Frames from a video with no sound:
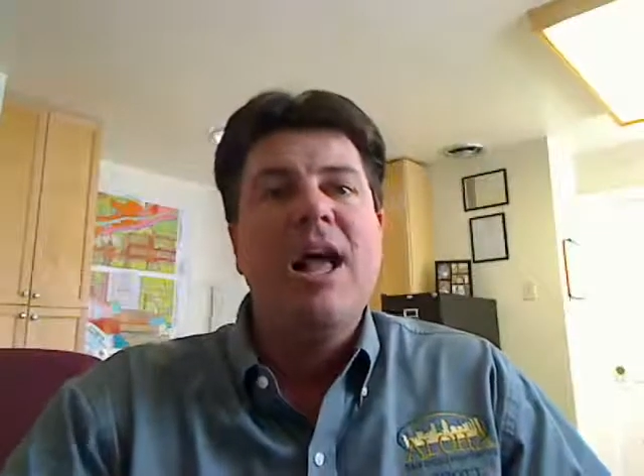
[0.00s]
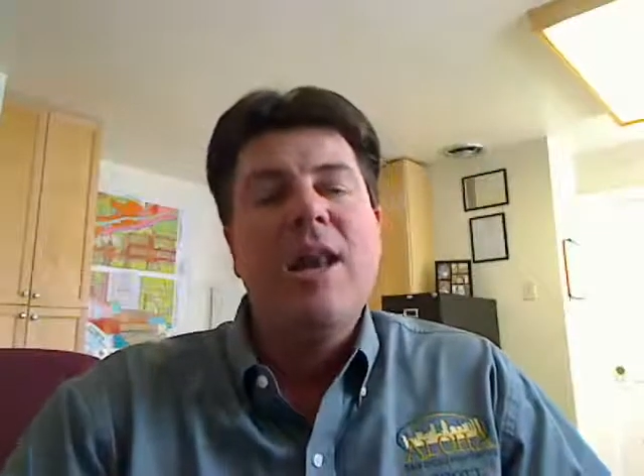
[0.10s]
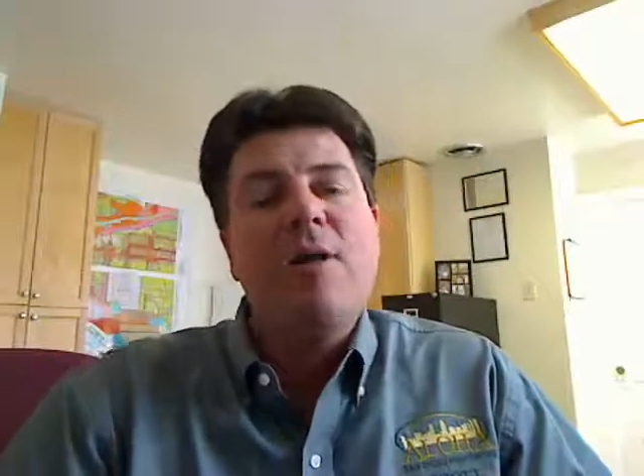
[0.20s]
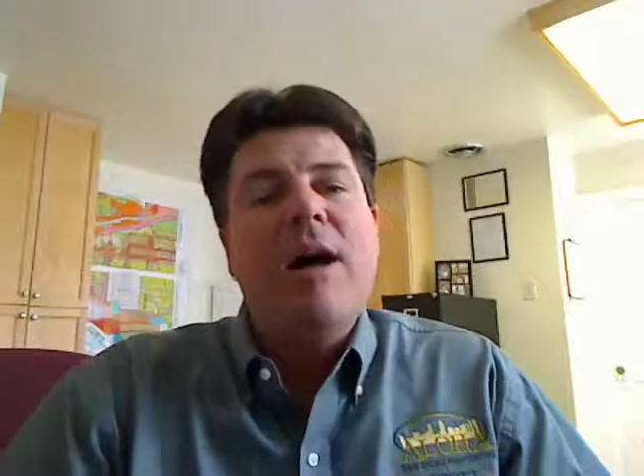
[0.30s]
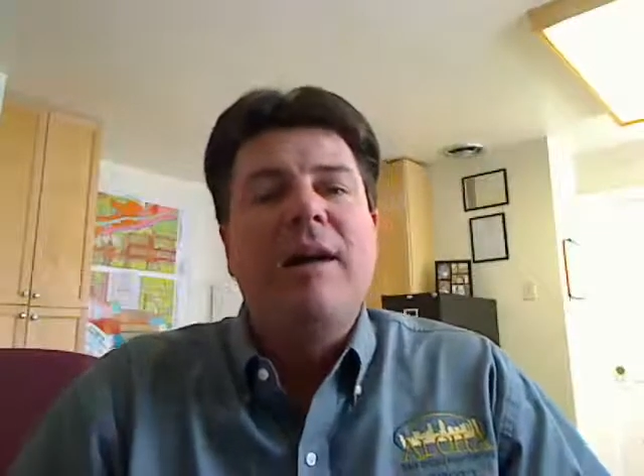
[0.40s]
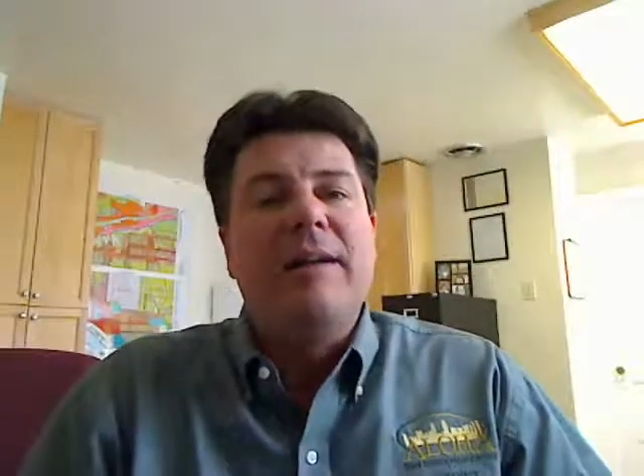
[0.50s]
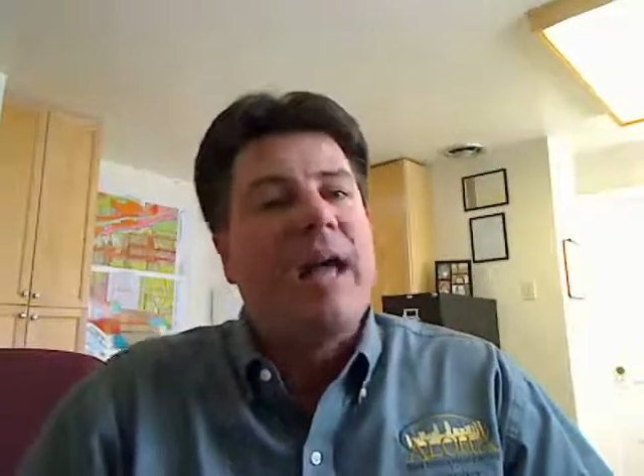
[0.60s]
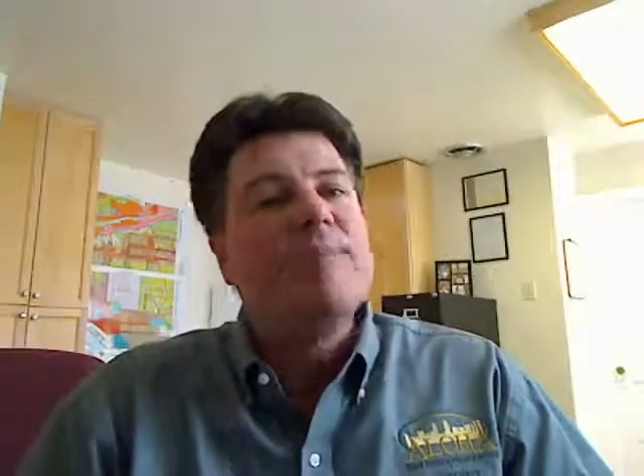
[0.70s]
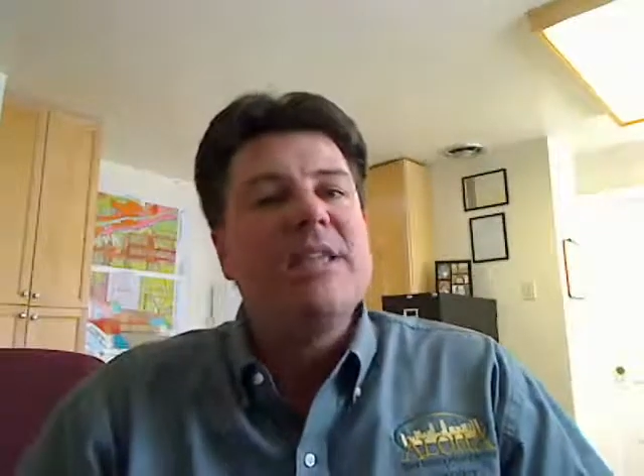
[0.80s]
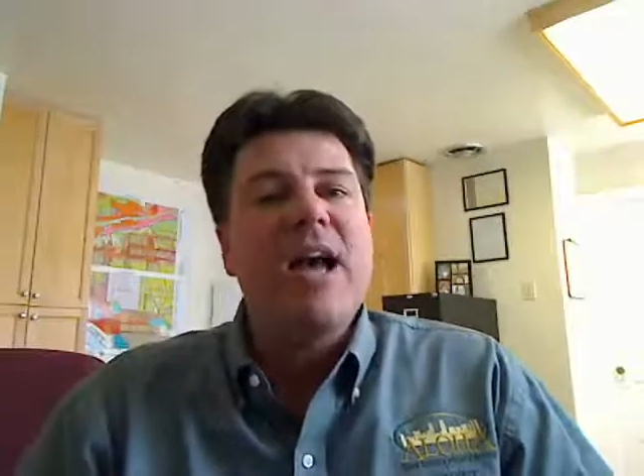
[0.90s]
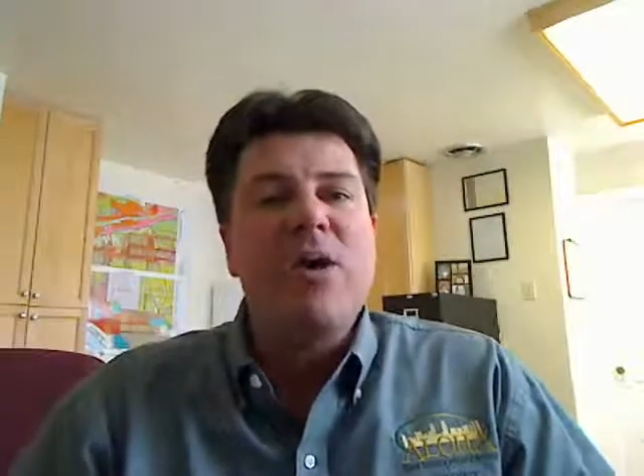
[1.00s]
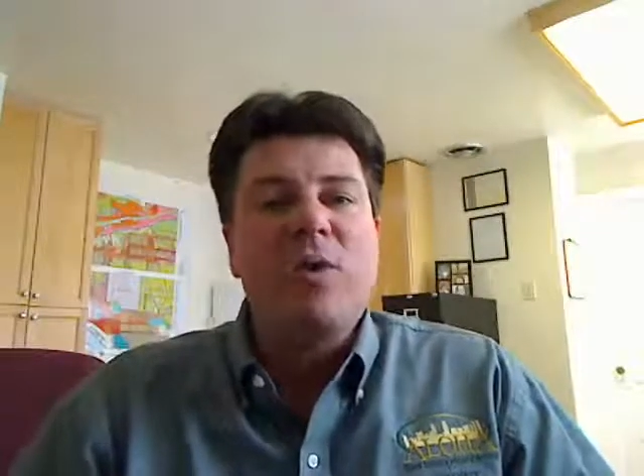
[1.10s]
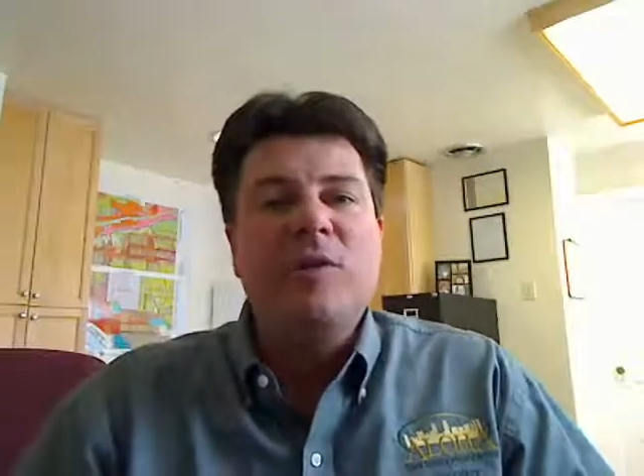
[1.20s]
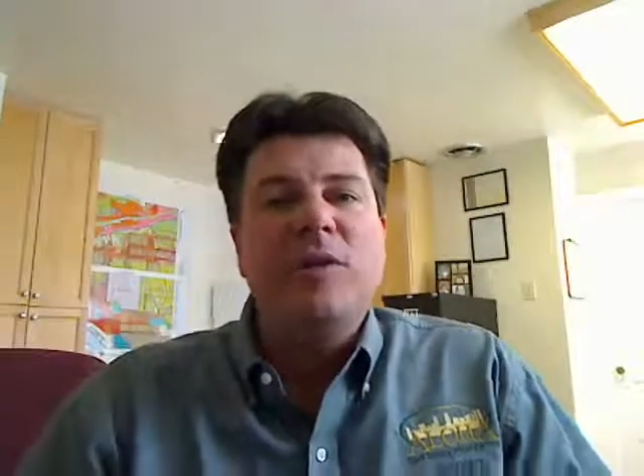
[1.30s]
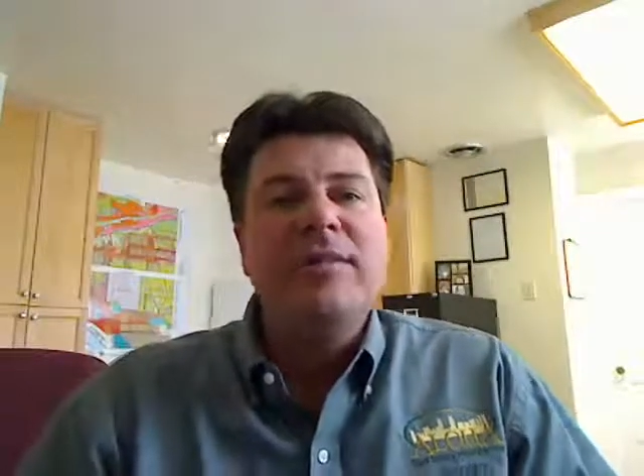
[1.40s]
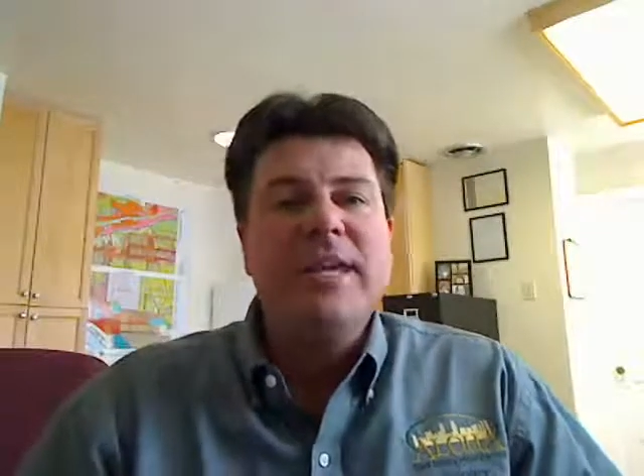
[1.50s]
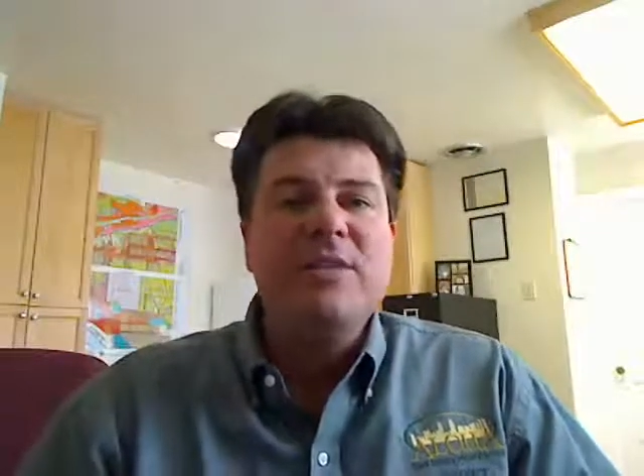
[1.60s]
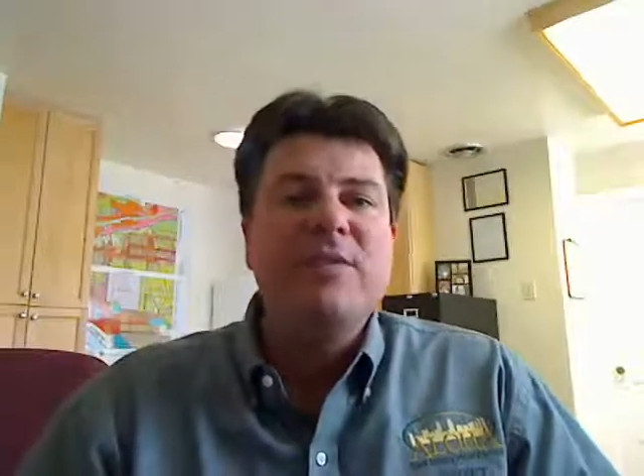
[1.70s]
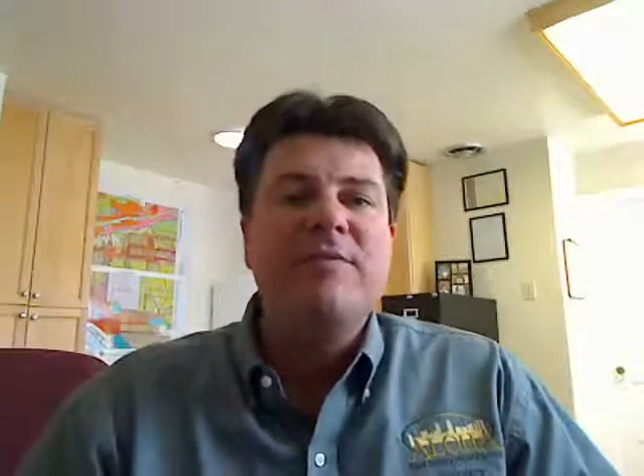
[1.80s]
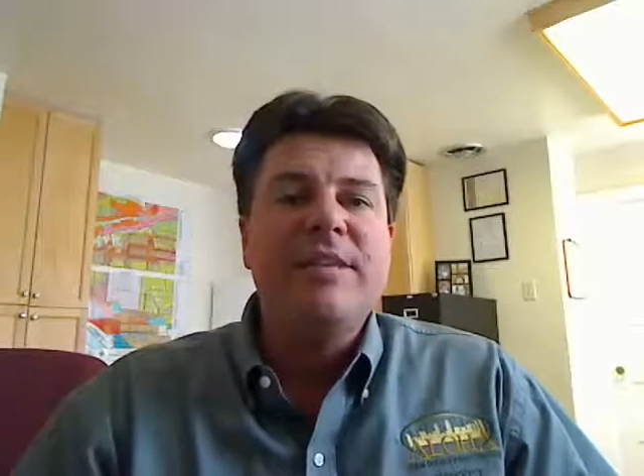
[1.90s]
Aloha, I'm Scott Holder and
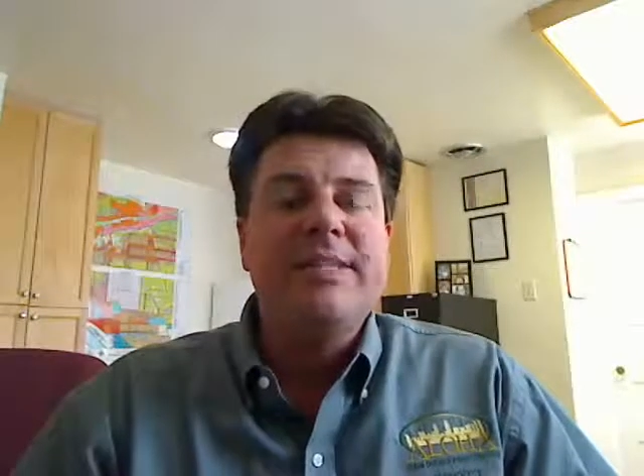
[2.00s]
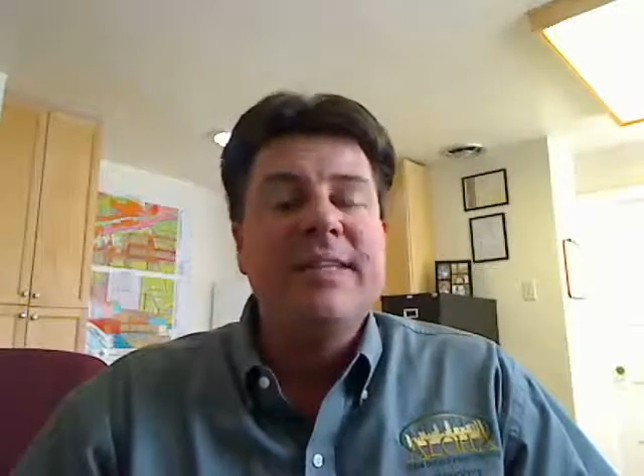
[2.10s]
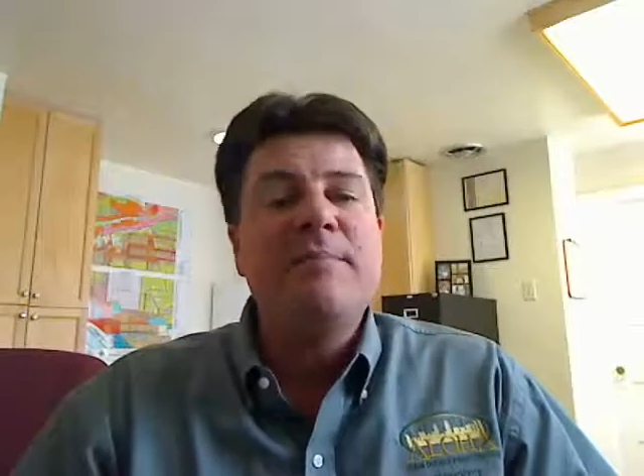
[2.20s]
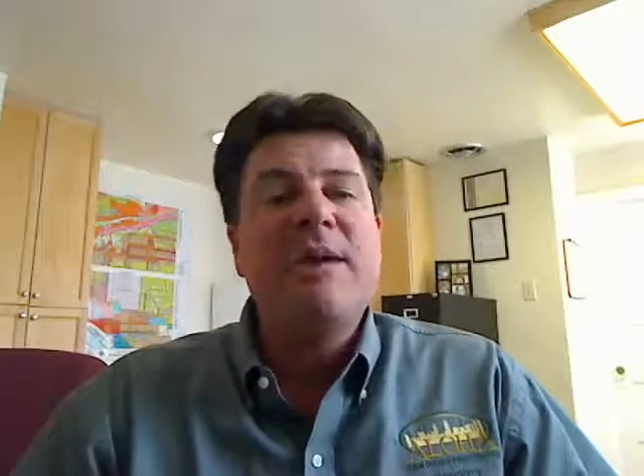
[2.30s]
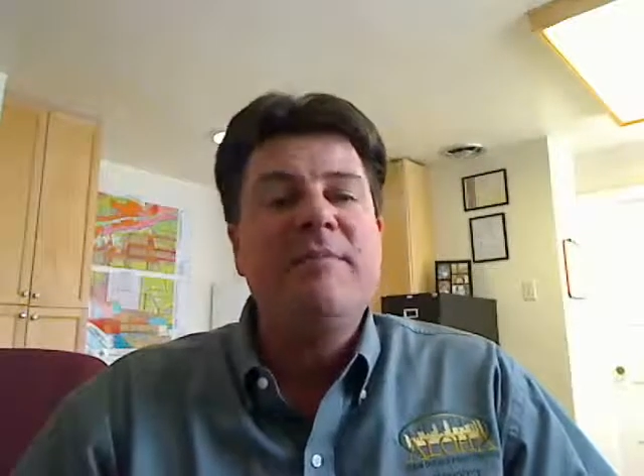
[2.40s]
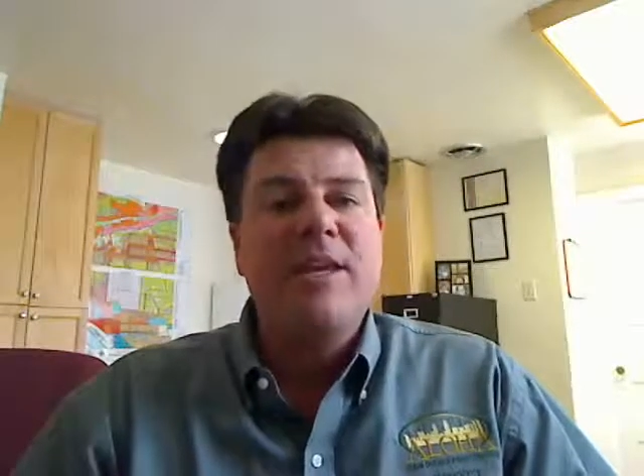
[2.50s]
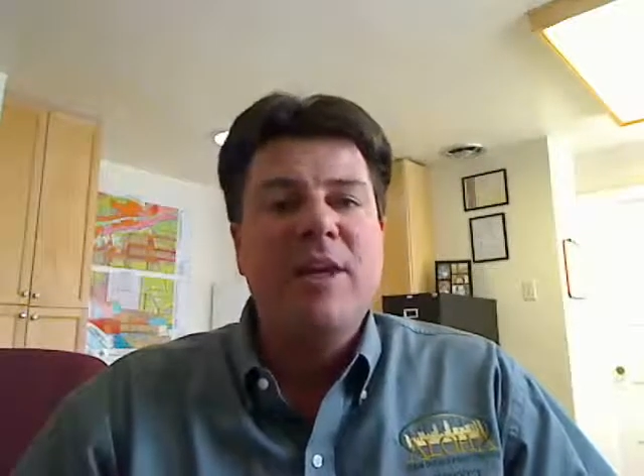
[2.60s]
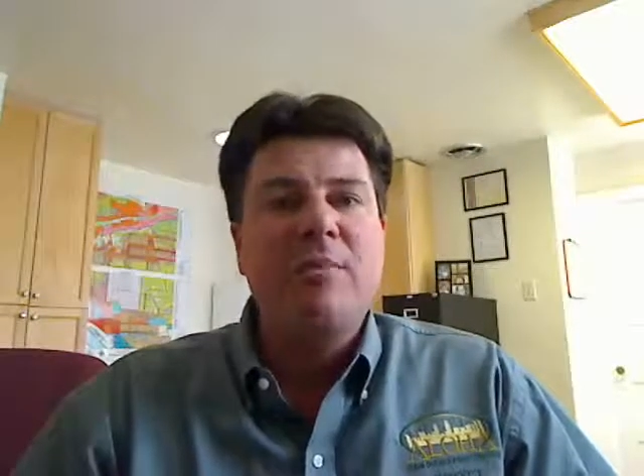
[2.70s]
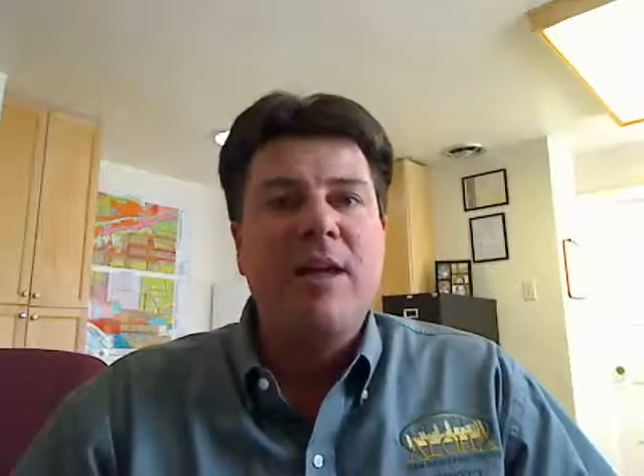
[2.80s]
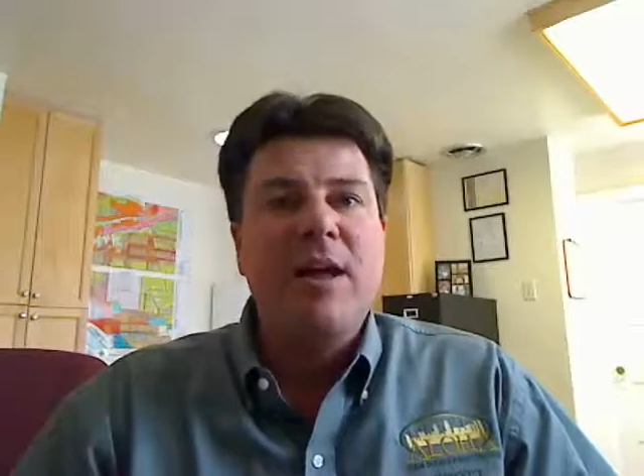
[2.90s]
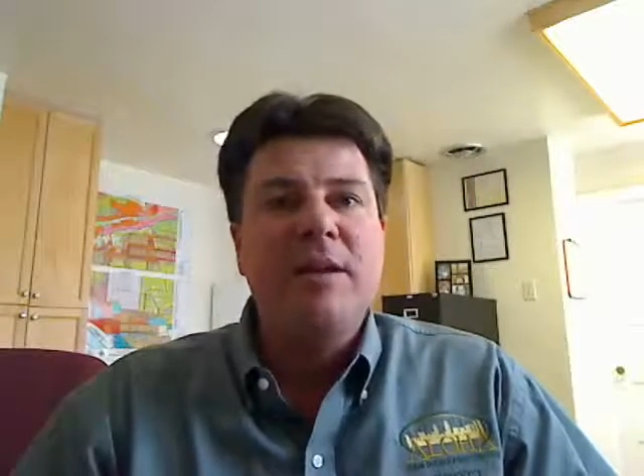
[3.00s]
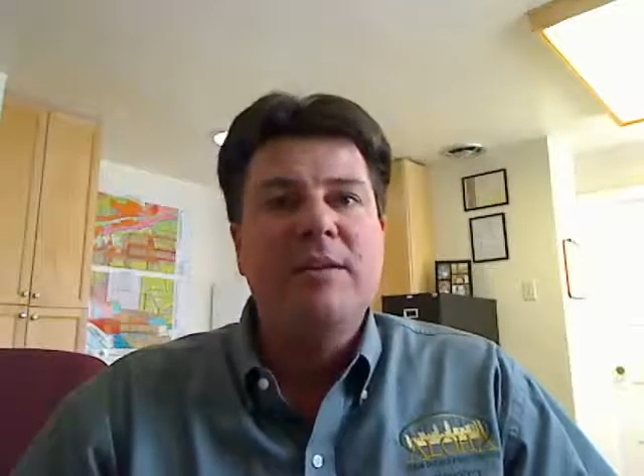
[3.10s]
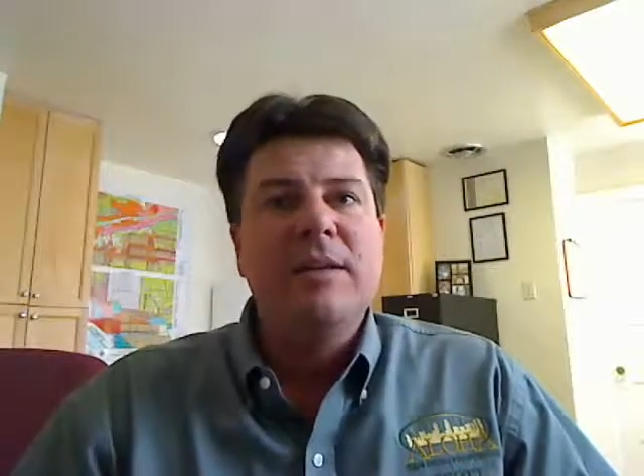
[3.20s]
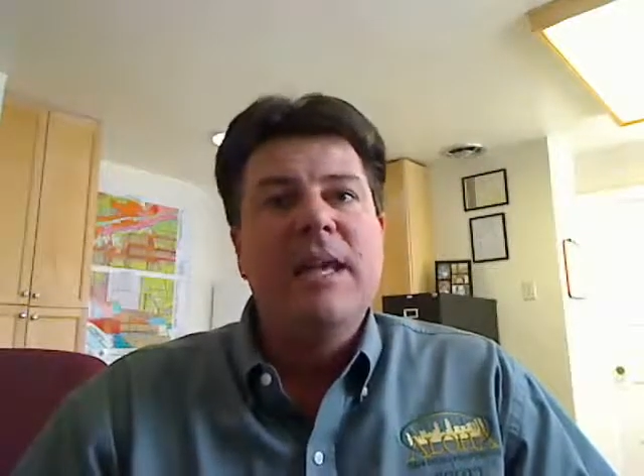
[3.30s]
thanks for visiting my video blog.